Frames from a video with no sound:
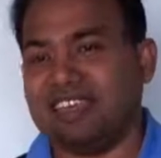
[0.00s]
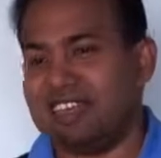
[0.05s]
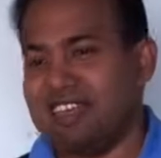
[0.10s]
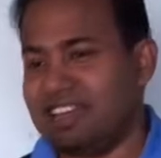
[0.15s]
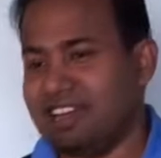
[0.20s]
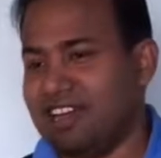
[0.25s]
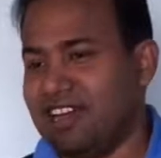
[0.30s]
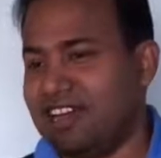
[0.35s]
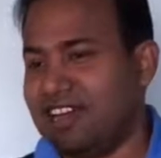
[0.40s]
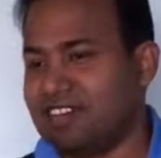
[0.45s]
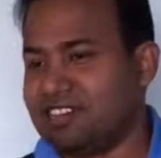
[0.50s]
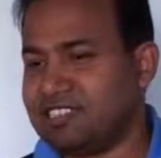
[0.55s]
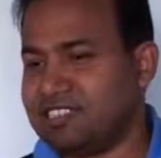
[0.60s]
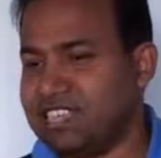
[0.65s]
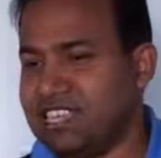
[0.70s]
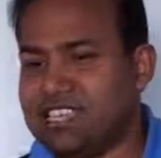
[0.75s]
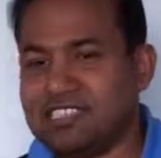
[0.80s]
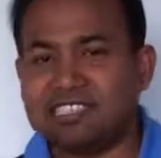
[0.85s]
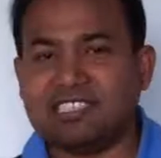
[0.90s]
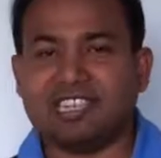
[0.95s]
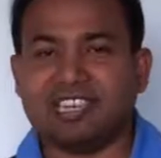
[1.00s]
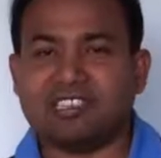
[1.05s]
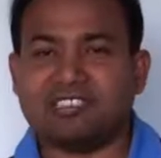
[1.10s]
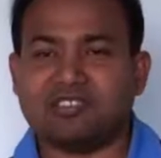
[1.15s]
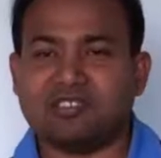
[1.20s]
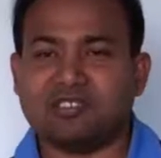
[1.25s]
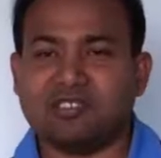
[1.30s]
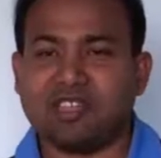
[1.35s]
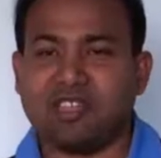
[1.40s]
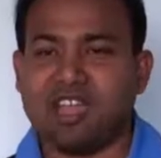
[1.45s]
The
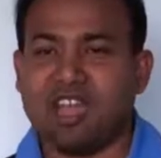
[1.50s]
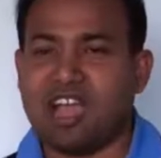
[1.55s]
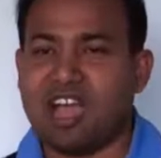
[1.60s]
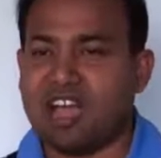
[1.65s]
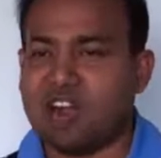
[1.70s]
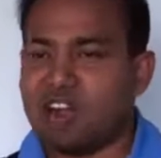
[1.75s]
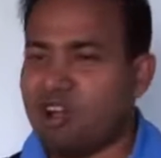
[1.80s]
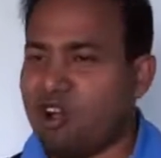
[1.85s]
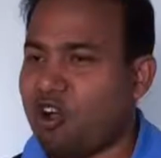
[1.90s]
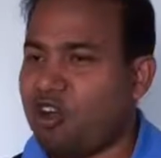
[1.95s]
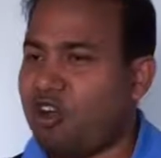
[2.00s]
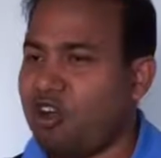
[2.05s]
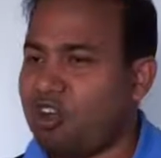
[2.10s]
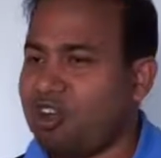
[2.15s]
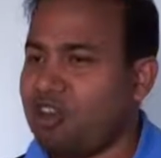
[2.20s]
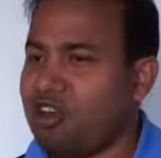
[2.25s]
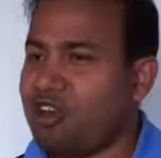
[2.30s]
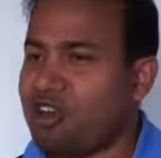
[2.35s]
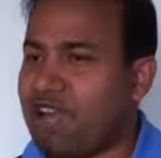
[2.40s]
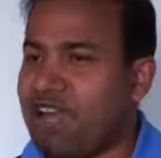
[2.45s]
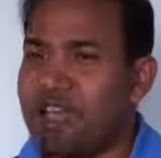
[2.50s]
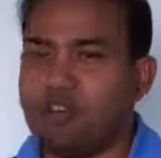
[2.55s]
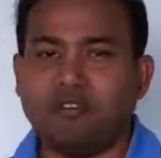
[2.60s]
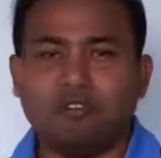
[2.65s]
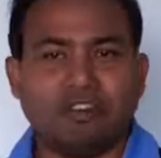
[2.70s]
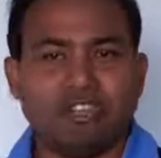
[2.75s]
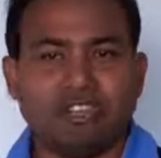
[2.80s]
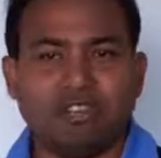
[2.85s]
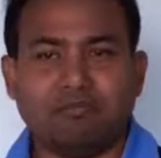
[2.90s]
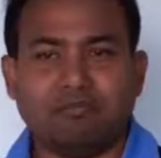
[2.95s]
sensors are all
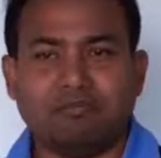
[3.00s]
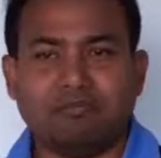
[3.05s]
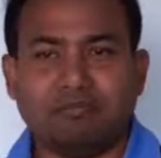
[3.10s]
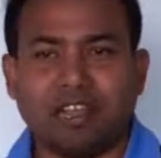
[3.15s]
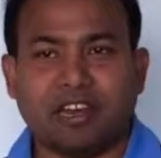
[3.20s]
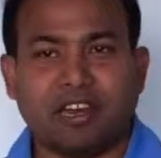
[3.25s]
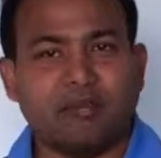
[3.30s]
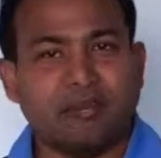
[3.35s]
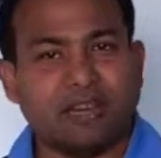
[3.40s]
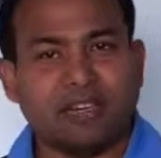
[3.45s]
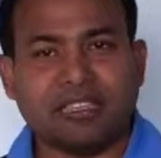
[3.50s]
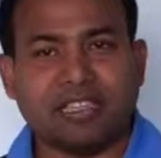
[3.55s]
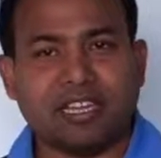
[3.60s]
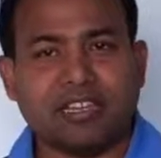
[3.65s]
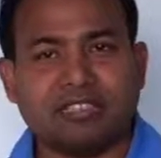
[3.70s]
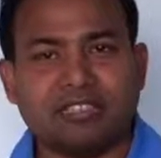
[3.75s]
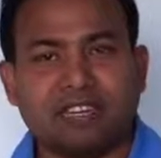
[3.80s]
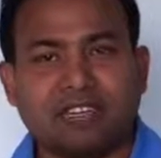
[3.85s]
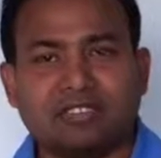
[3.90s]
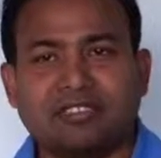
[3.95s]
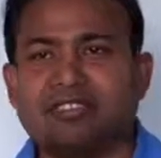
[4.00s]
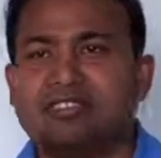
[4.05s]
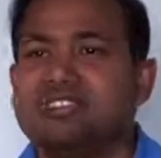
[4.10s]
IoT enabled sensors.